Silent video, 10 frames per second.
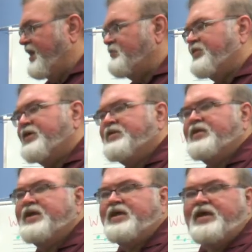I would think
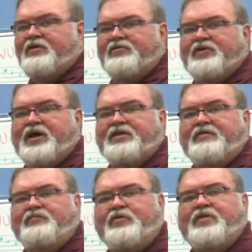that it is, and
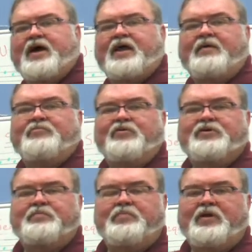for that I'm
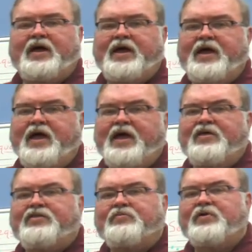going to play
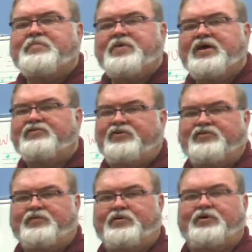three pieces
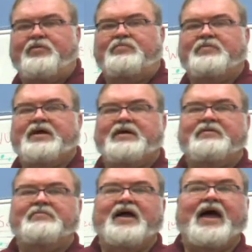for you.
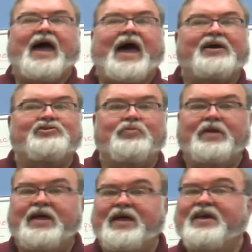
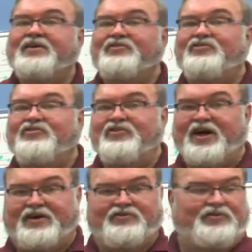Actually,
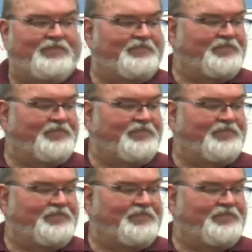six.